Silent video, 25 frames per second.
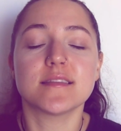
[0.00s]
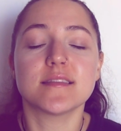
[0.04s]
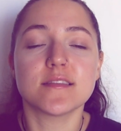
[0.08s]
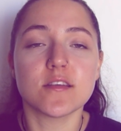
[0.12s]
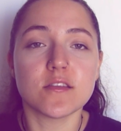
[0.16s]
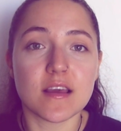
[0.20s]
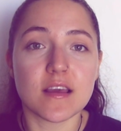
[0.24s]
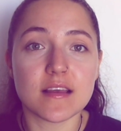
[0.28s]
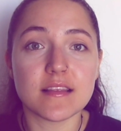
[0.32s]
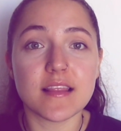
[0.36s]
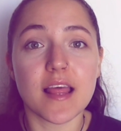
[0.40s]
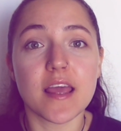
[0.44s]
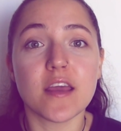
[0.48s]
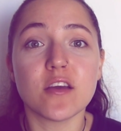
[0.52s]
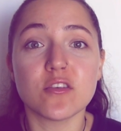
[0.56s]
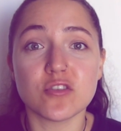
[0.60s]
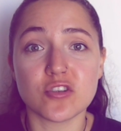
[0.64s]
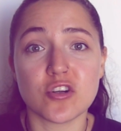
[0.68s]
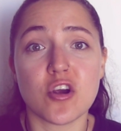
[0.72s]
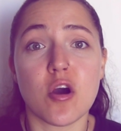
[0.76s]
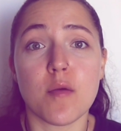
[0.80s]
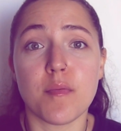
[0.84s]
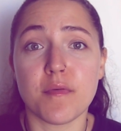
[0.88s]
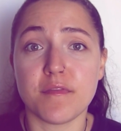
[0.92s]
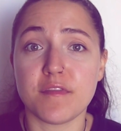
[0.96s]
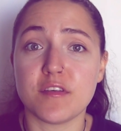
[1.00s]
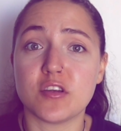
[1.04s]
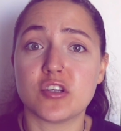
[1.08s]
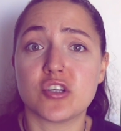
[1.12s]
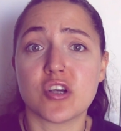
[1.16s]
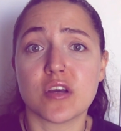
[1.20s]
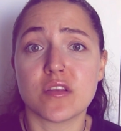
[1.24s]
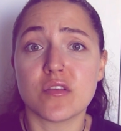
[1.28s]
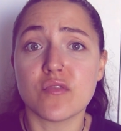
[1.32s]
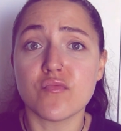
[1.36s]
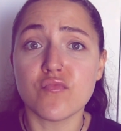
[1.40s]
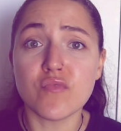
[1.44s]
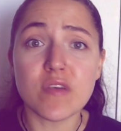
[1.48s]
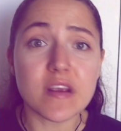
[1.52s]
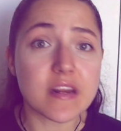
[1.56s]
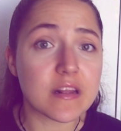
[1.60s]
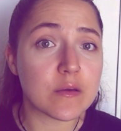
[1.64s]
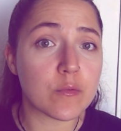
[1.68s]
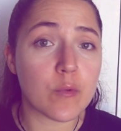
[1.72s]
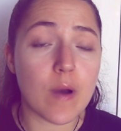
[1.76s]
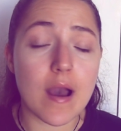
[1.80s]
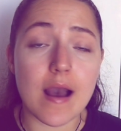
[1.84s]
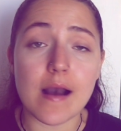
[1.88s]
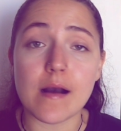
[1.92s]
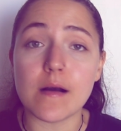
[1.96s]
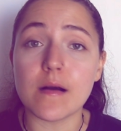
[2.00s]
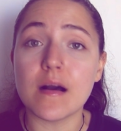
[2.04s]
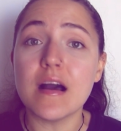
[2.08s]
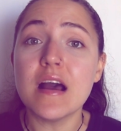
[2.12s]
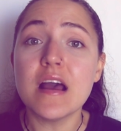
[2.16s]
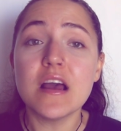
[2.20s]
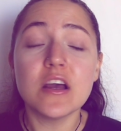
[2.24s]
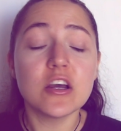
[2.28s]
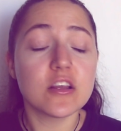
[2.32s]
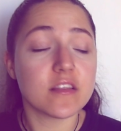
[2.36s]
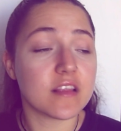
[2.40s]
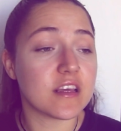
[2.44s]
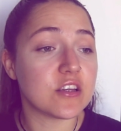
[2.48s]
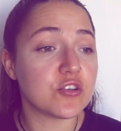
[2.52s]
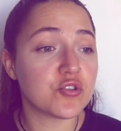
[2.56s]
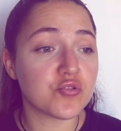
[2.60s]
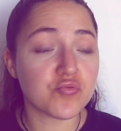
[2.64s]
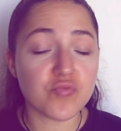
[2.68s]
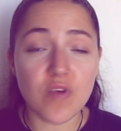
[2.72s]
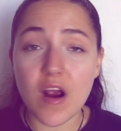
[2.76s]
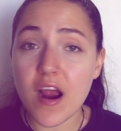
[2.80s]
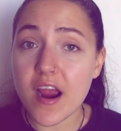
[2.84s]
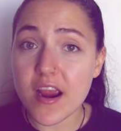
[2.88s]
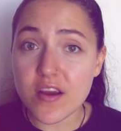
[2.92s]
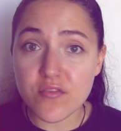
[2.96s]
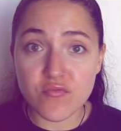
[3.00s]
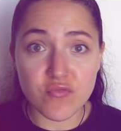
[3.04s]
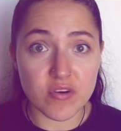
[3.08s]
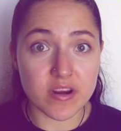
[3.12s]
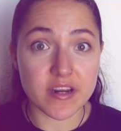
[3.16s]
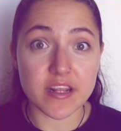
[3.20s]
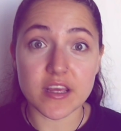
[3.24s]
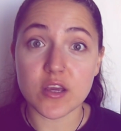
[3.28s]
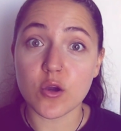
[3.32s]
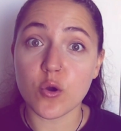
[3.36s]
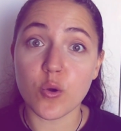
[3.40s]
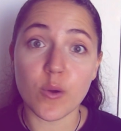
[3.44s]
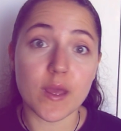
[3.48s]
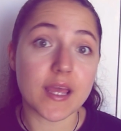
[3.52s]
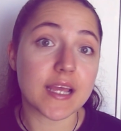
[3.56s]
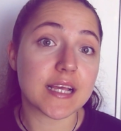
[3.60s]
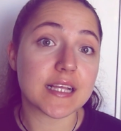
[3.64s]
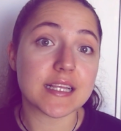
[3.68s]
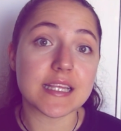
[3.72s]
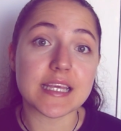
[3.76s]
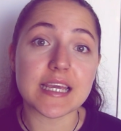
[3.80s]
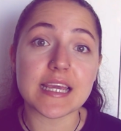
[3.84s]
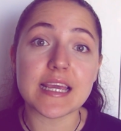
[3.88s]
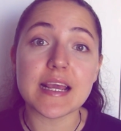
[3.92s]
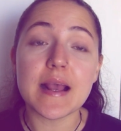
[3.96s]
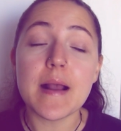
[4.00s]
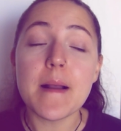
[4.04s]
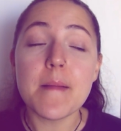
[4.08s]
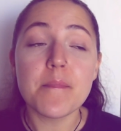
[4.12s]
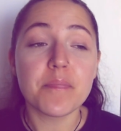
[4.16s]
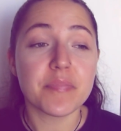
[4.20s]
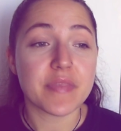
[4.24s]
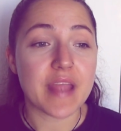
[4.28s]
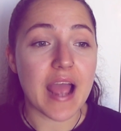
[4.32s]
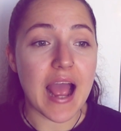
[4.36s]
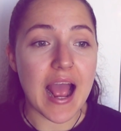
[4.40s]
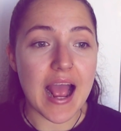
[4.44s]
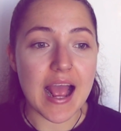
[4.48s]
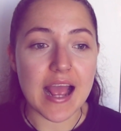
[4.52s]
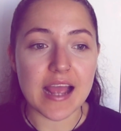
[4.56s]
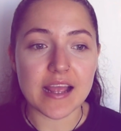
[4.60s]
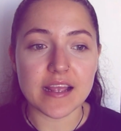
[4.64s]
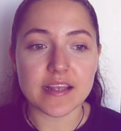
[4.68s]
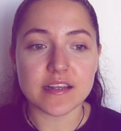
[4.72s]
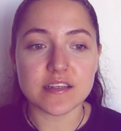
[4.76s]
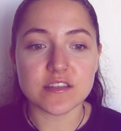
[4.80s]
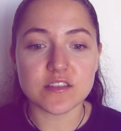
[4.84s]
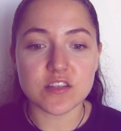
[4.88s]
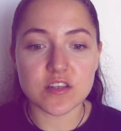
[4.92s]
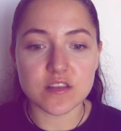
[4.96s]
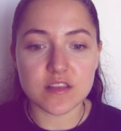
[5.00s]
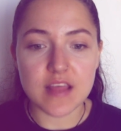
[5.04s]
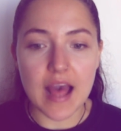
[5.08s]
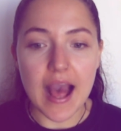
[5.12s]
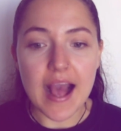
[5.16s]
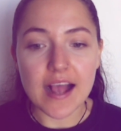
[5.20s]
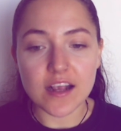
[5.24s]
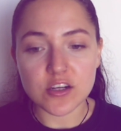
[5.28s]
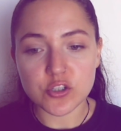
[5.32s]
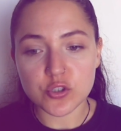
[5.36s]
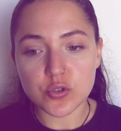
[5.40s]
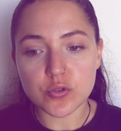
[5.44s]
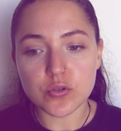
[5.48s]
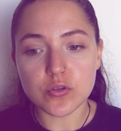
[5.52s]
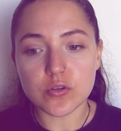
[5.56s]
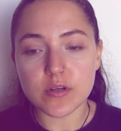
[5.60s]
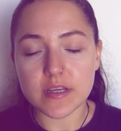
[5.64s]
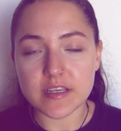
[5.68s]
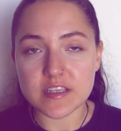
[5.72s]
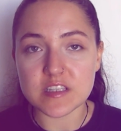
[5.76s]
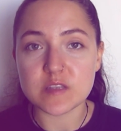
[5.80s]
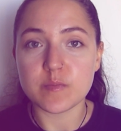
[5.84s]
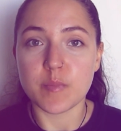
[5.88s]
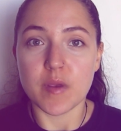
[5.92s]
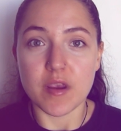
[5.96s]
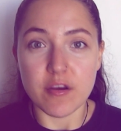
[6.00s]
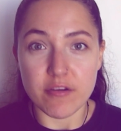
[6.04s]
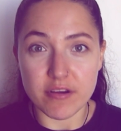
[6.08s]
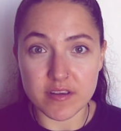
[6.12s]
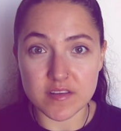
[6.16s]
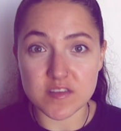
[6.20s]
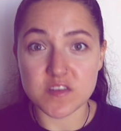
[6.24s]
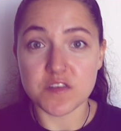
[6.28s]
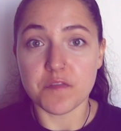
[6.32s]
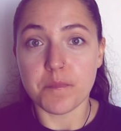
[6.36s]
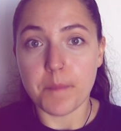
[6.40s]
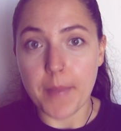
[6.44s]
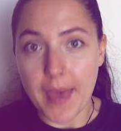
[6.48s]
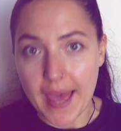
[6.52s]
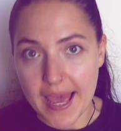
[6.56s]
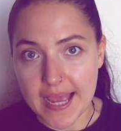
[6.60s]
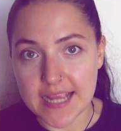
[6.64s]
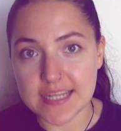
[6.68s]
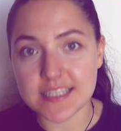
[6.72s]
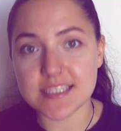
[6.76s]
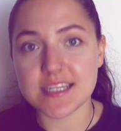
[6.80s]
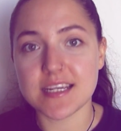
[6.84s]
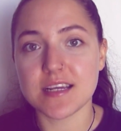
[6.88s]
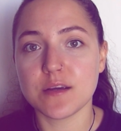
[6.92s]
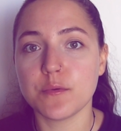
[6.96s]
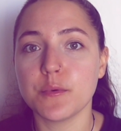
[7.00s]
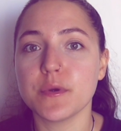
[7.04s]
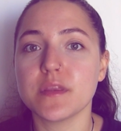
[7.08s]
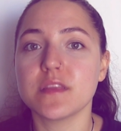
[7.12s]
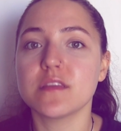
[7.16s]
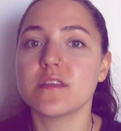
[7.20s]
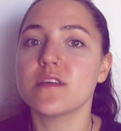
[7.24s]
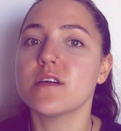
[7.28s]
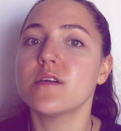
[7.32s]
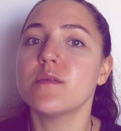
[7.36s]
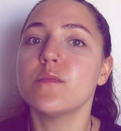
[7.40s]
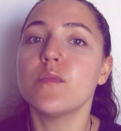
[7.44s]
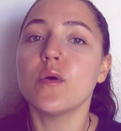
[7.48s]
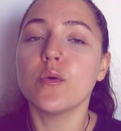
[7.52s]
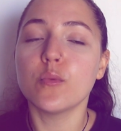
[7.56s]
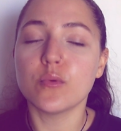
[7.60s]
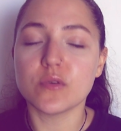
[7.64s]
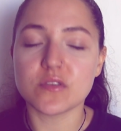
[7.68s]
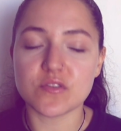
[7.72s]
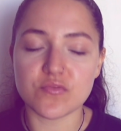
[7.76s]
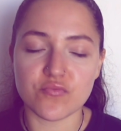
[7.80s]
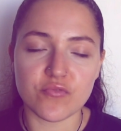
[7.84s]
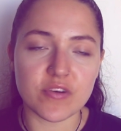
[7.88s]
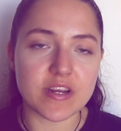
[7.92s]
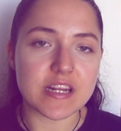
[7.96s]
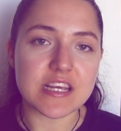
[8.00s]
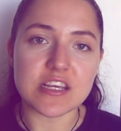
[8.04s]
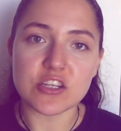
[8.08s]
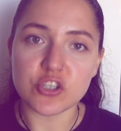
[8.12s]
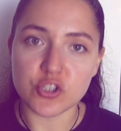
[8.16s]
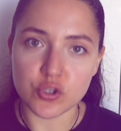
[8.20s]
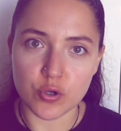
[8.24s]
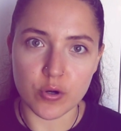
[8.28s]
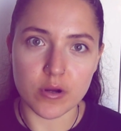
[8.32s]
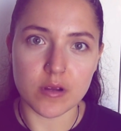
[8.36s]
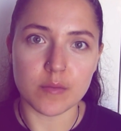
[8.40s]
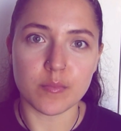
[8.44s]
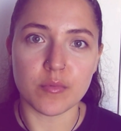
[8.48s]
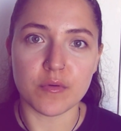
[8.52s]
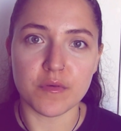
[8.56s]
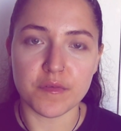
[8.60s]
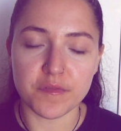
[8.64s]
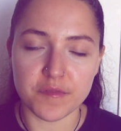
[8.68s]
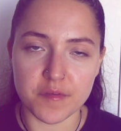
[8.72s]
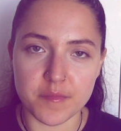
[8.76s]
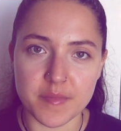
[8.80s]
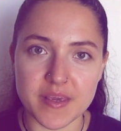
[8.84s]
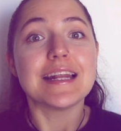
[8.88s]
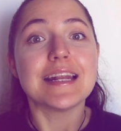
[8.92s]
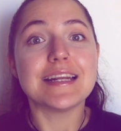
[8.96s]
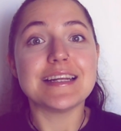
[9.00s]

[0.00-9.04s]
So they lay on top of each other really well, they dry really quickly, and the actual experience of painting with them was really enjoyable for me.